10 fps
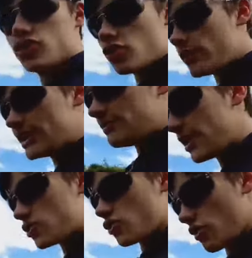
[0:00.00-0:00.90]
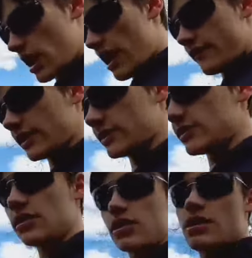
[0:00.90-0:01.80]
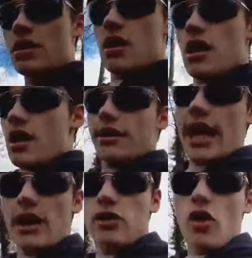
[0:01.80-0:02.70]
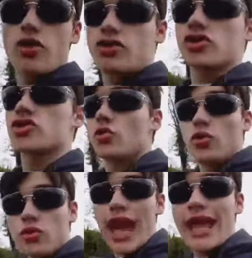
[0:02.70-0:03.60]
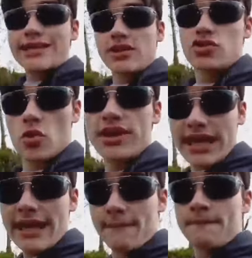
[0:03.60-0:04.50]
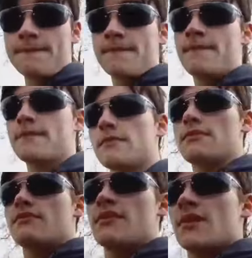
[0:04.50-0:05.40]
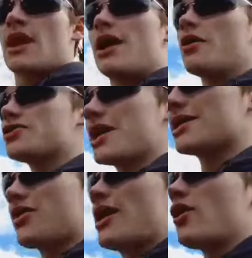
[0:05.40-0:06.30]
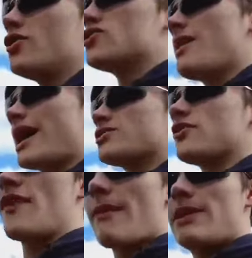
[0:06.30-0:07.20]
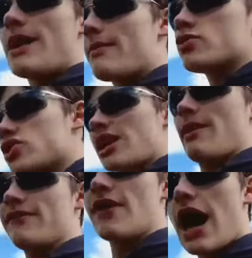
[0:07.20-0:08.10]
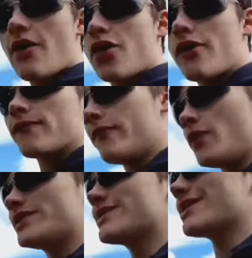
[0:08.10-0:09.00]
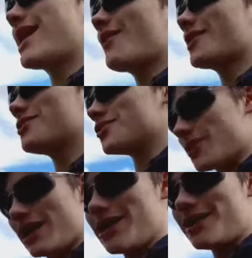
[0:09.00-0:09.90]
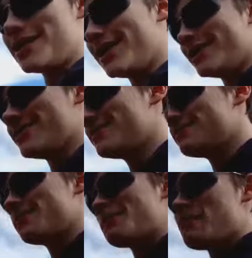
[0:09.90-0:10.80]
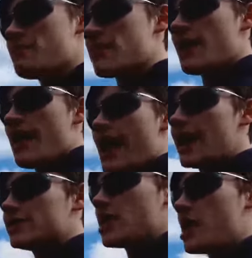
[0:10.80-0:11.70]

doing to make sure everything's getting good, just so you guys enjoy the game. I'd also like to thank out some extra family members, like my father for voicing a character as well, and